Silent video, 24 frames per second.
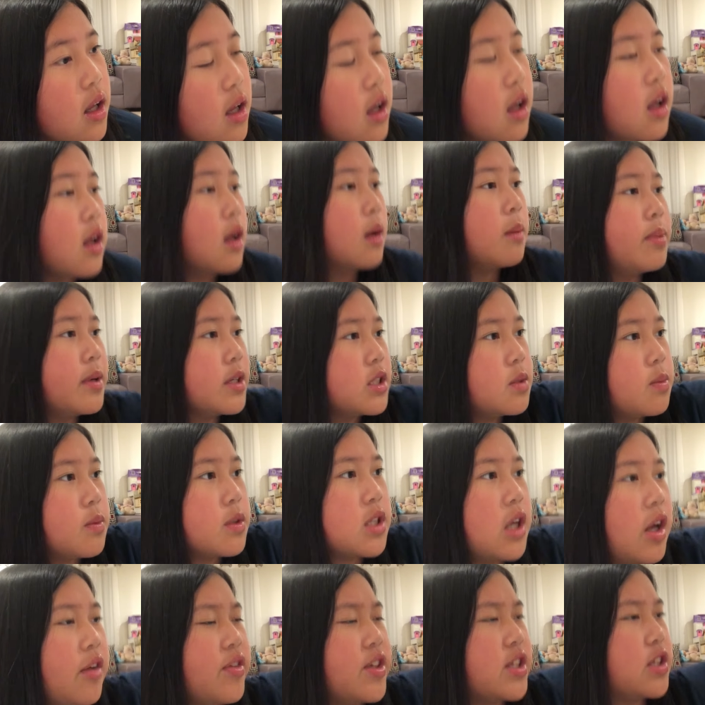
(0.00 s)
Uh, principal's
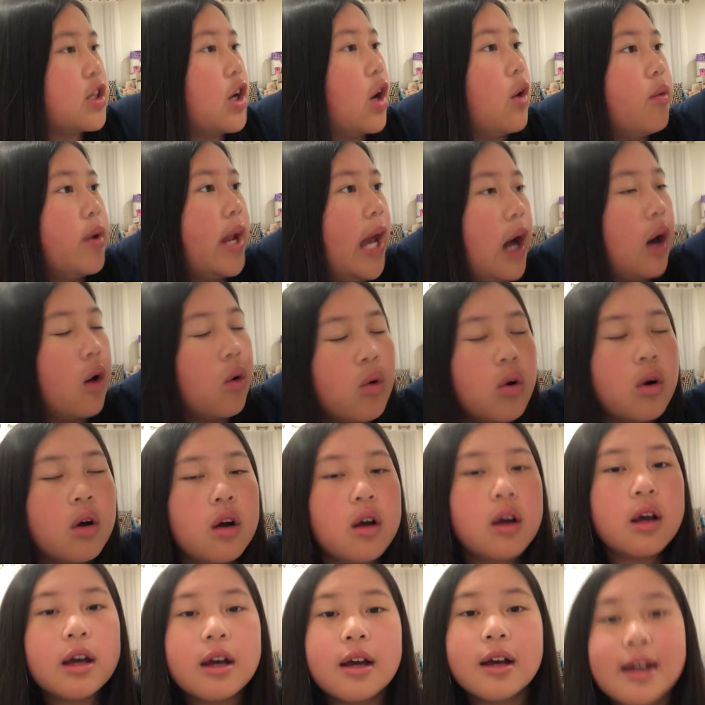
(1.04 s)
office, go now.
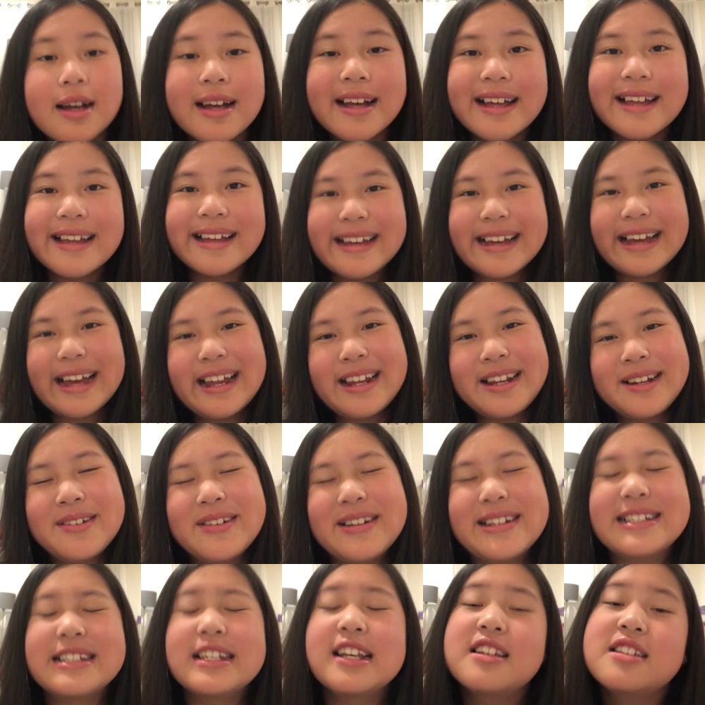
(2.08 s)

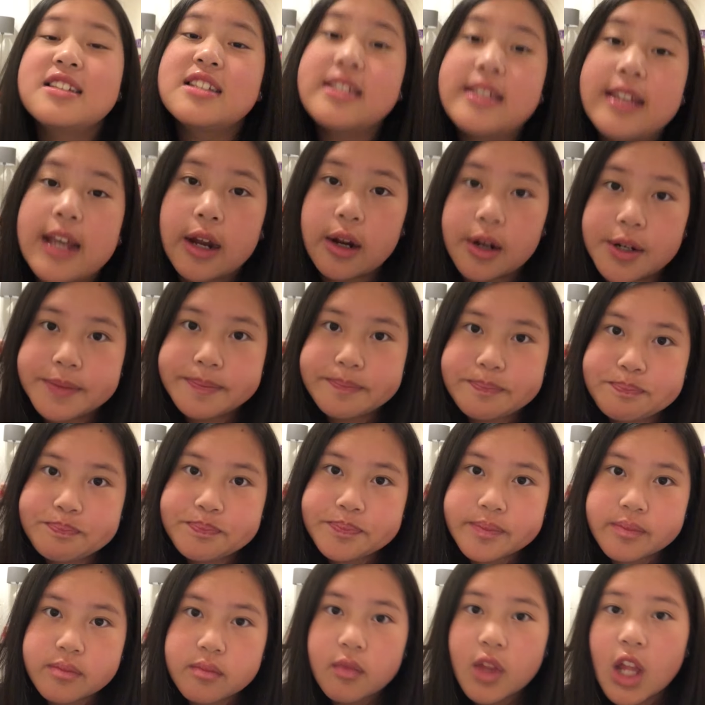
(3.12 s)
Anyways, Sarah,
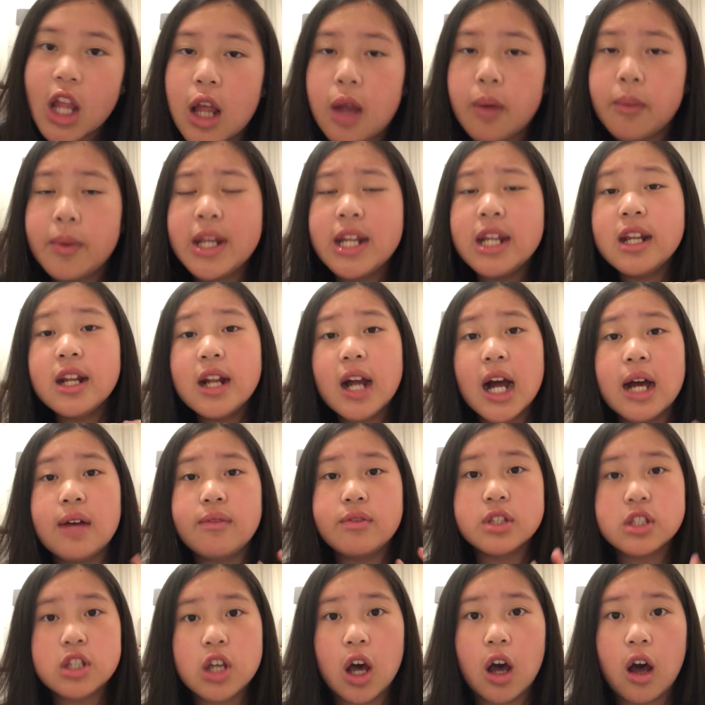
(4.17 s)
I need to have
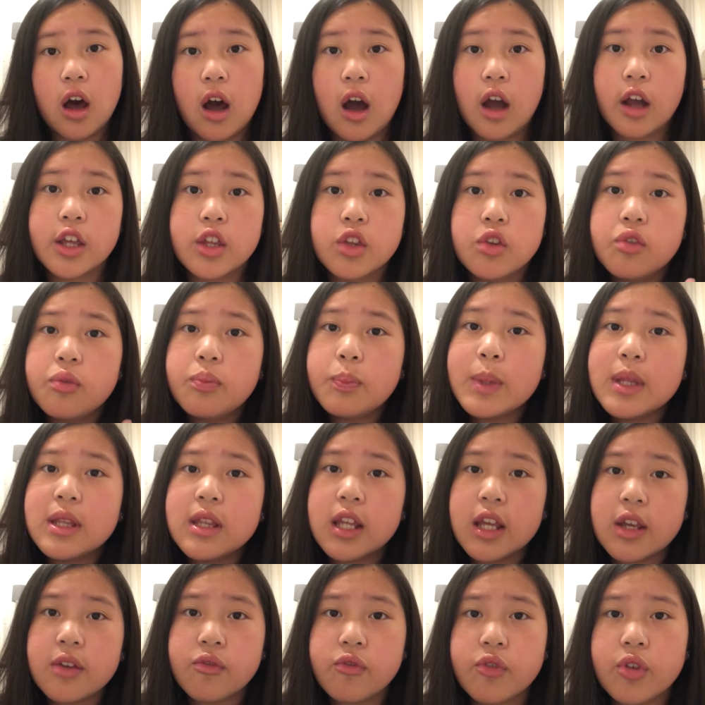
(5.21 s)
a talk. You've
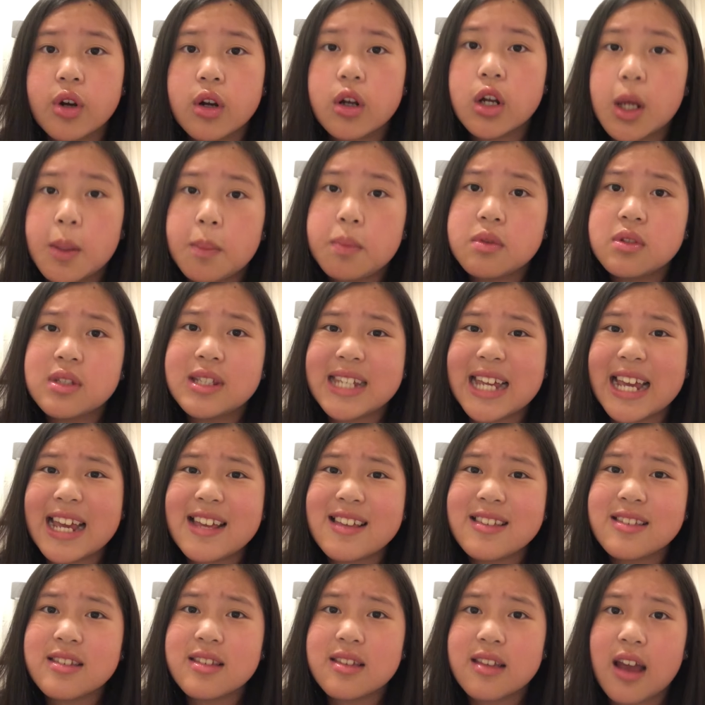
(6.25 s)
been late for a couple
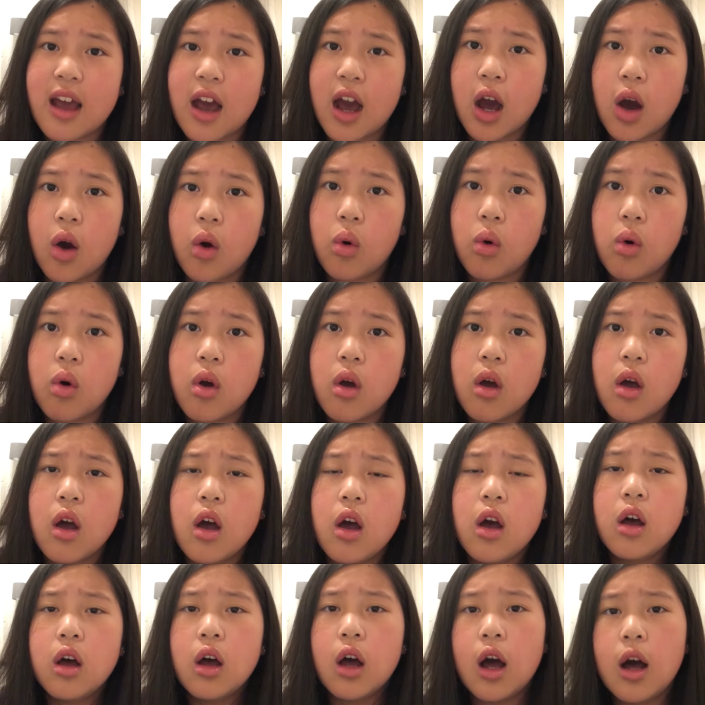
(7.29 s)
days now.
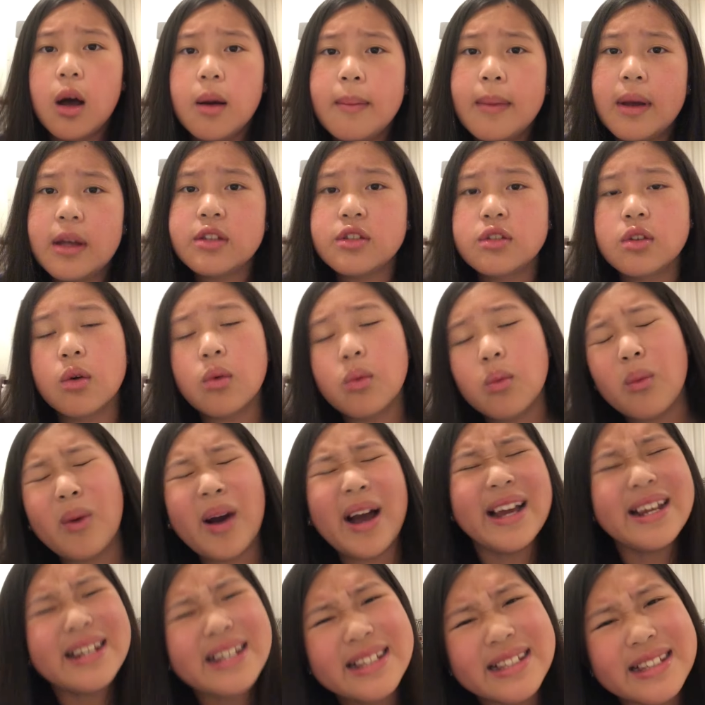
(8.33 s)
Um, so
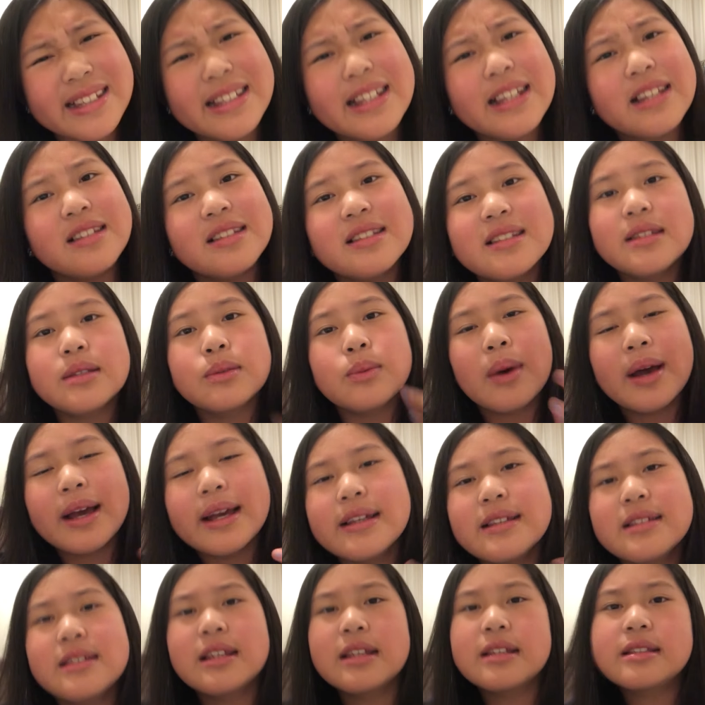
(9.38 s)
why is this, why
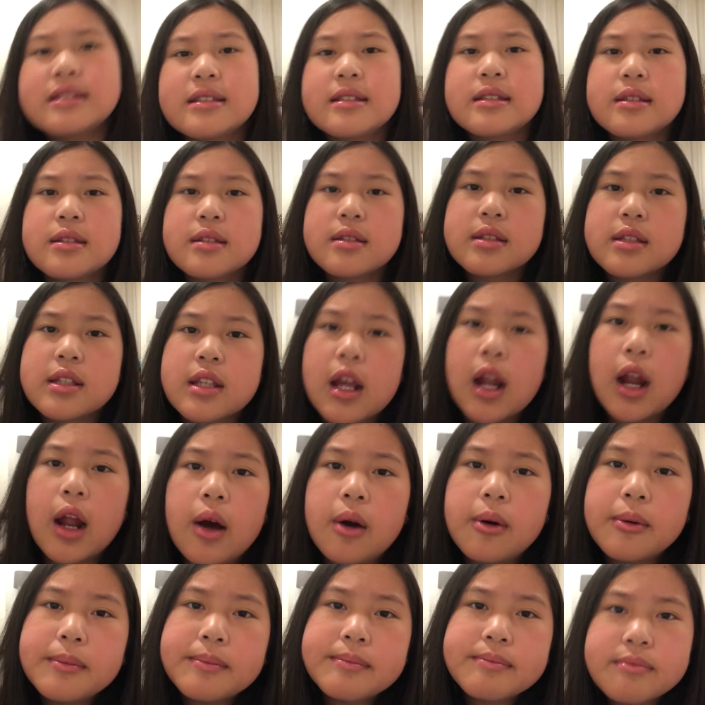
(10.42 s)
is this, you
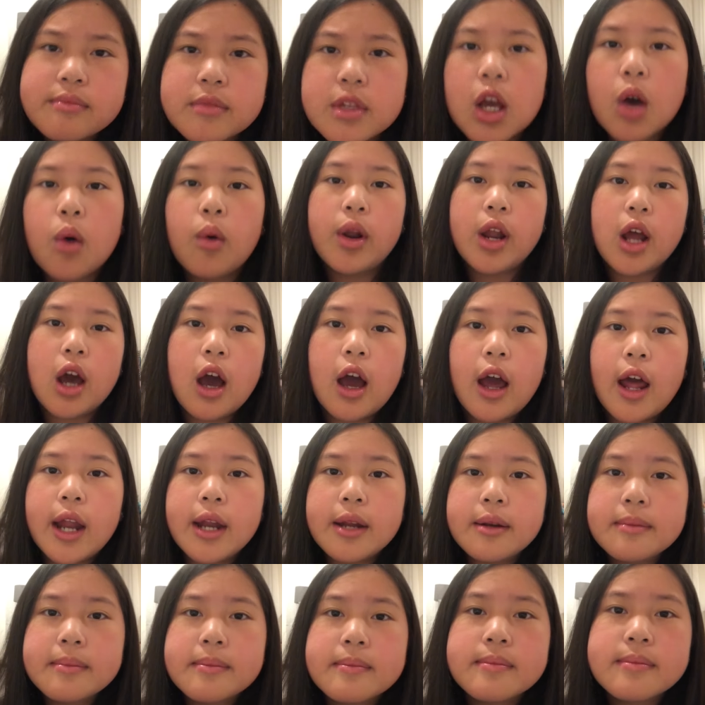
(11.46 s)
know, going
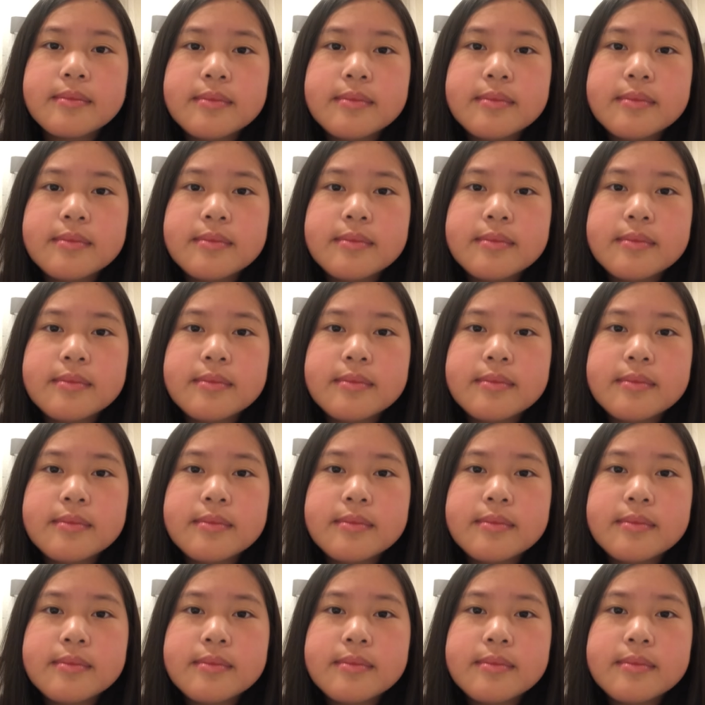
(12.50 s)
on?